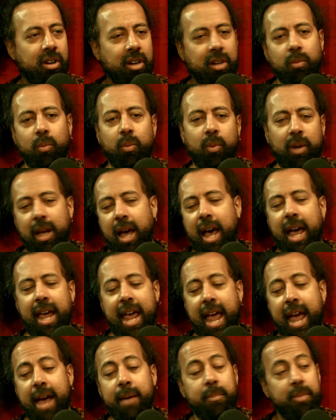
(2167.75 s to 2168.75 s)
and I
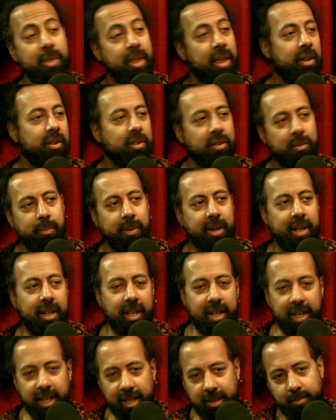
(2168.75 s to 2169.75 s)
am this,
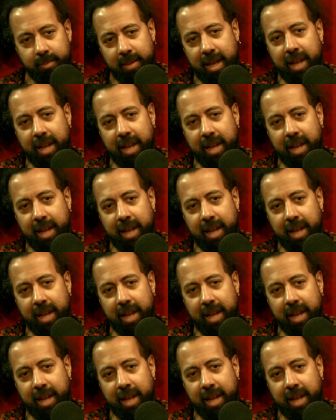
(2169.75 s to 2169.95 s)
but like